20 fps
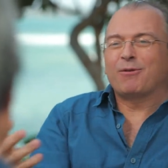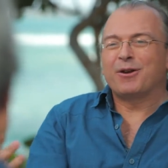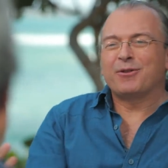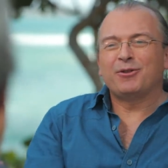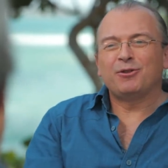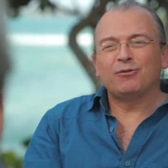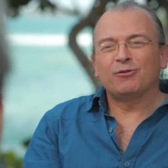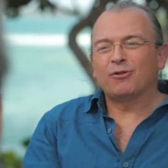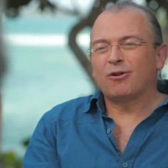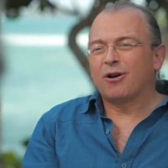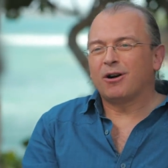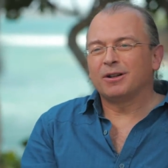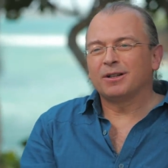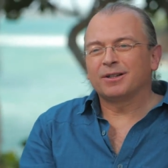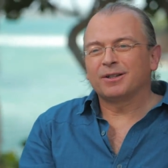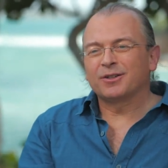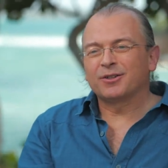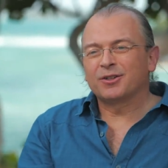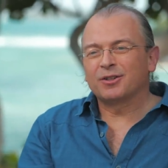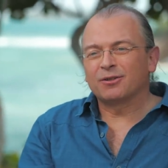whether you
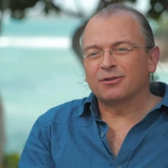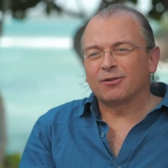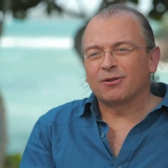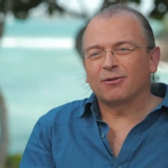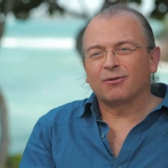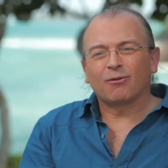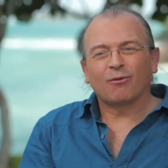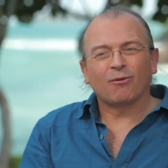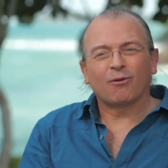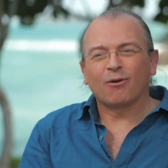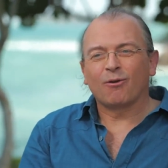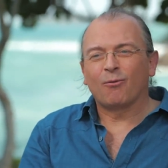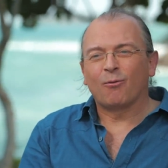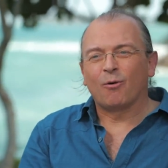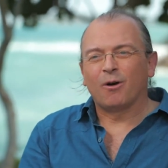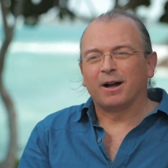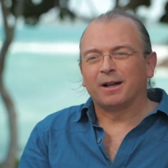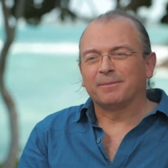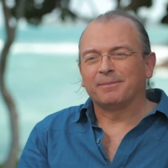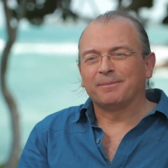call it a zero or a
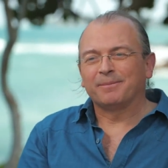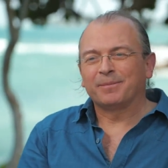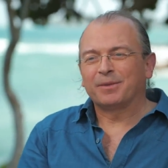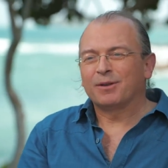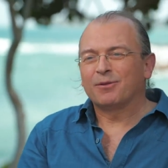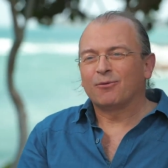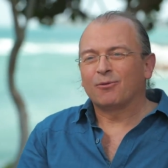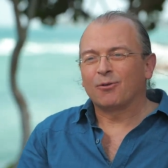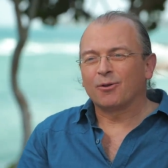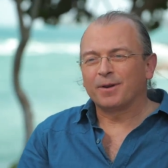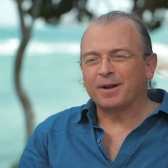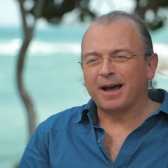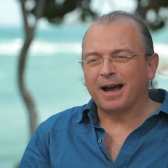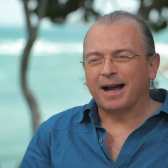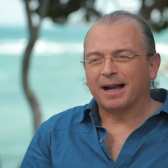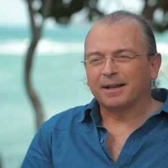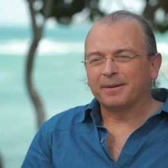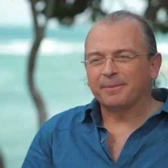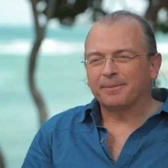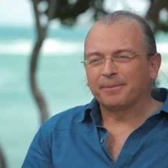one or
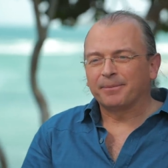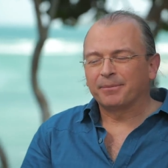not.